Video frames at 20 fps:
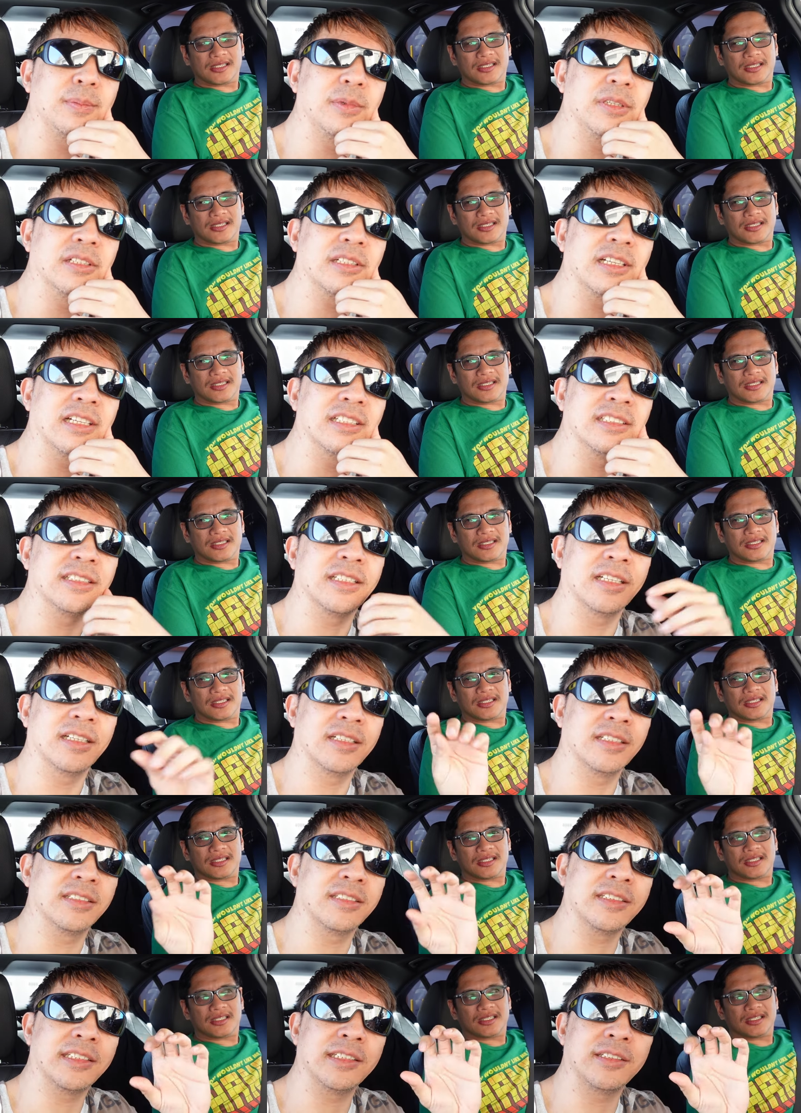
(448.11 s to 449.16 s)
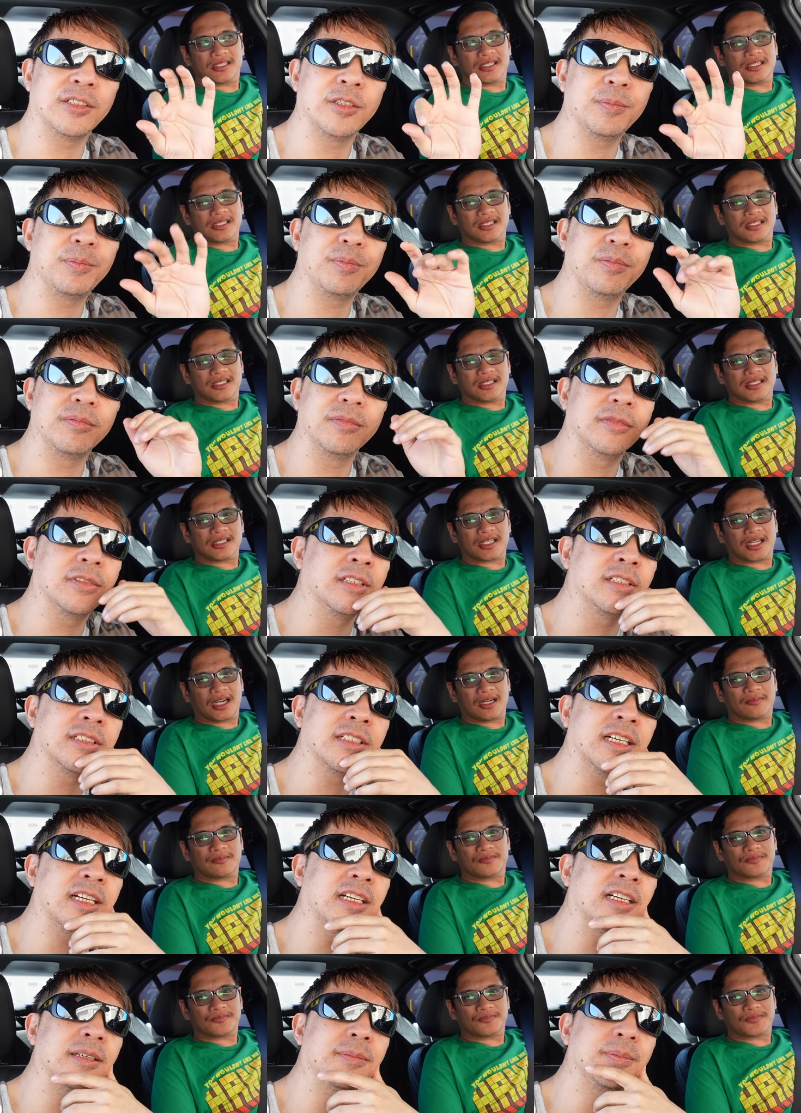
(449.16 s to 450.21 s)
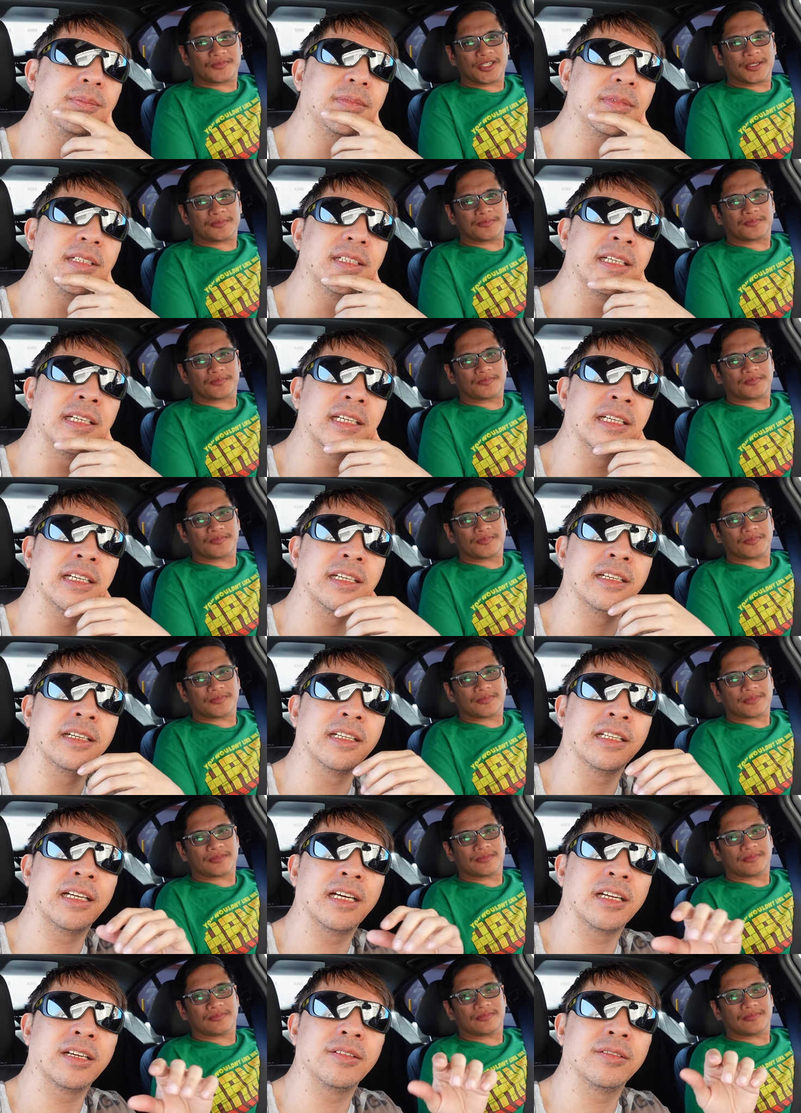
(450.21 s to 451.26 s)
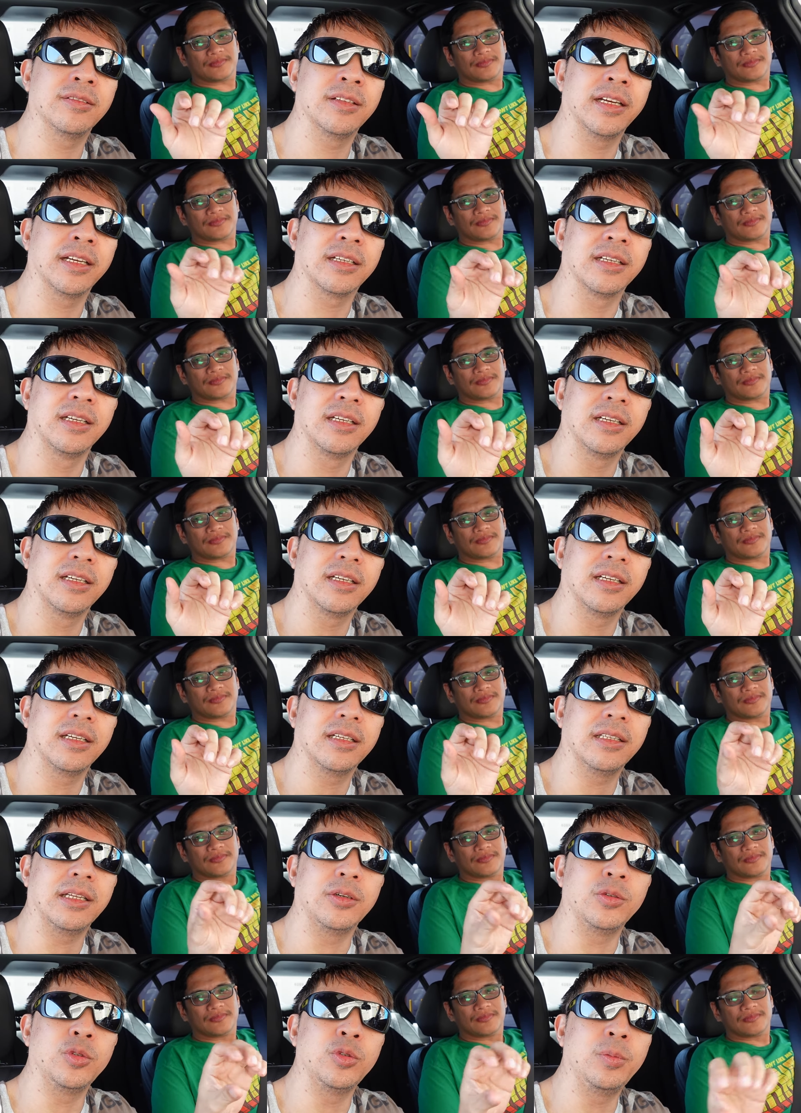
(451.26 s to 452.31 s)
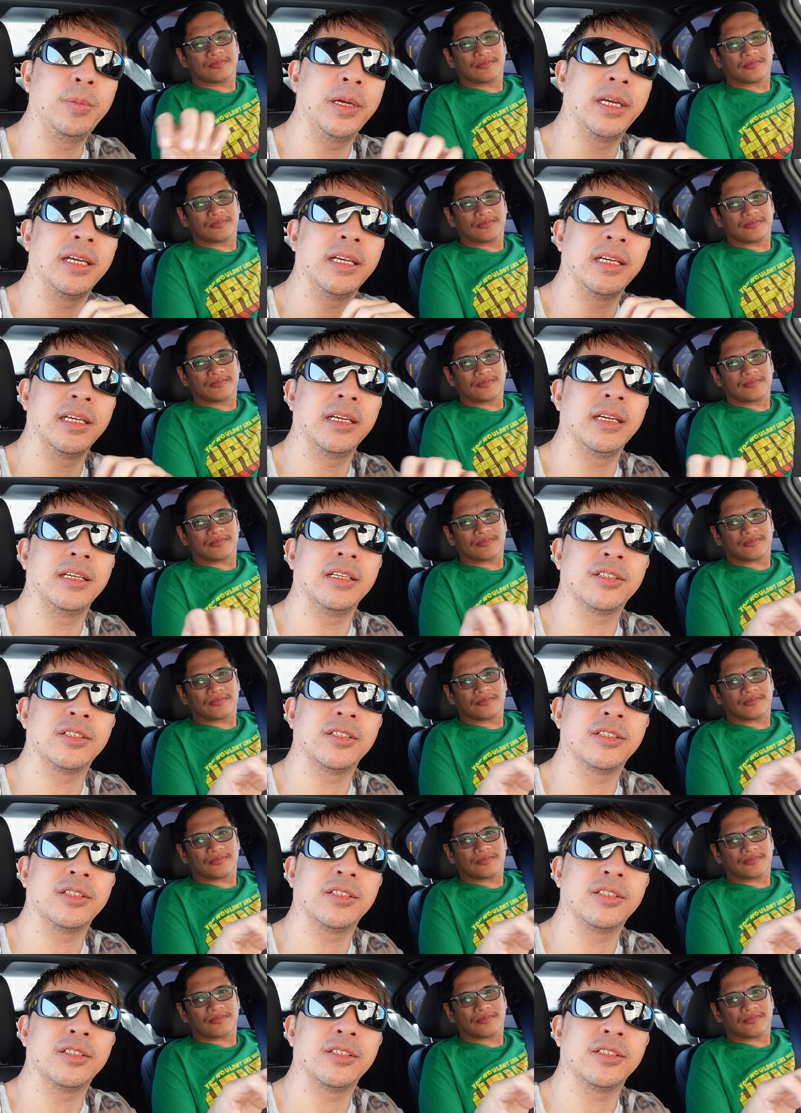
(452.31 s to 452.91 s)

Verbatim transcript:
Speaker 1: milk as their syrup on yep, top, yep. and a lot of, like, the ube